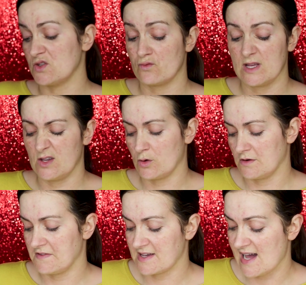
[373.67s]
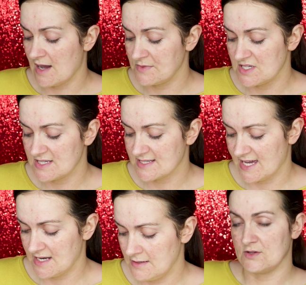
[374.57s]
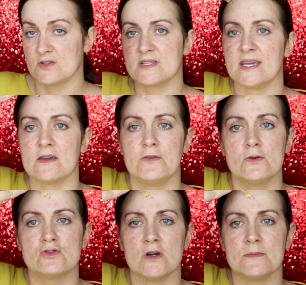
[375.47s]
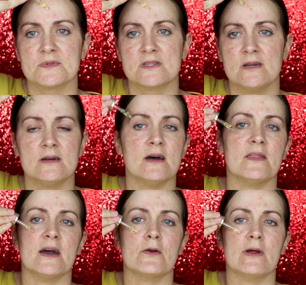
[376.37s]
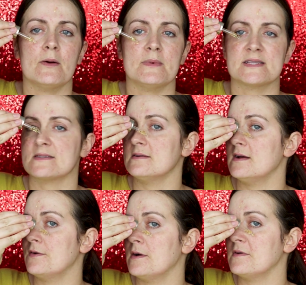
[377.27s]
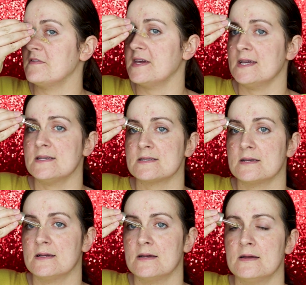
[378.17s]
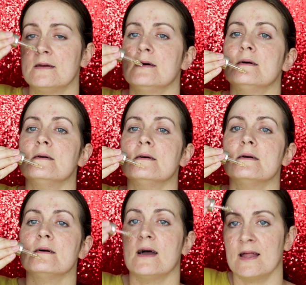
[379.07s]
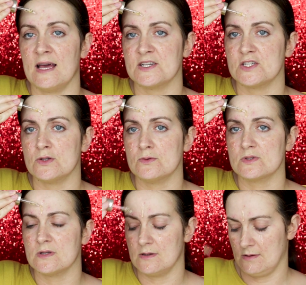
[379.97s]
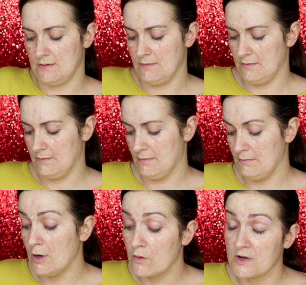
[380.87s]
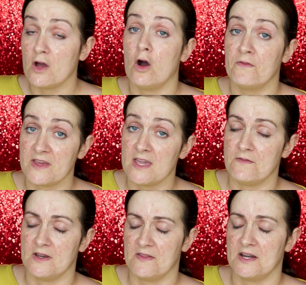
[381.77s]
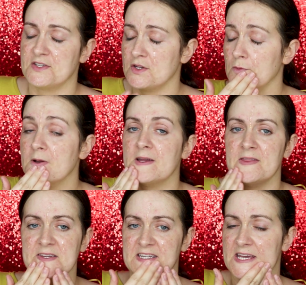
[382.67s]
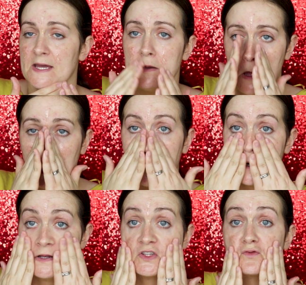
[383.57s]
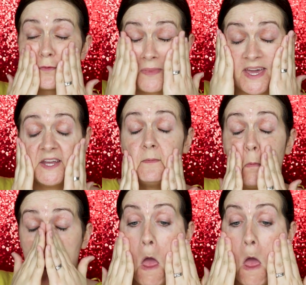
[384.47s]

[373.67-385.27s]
this is really good for calming your skin. I just take a few drops of that around my face. I like to use more on the evening than I do in the day, and I just rub that in,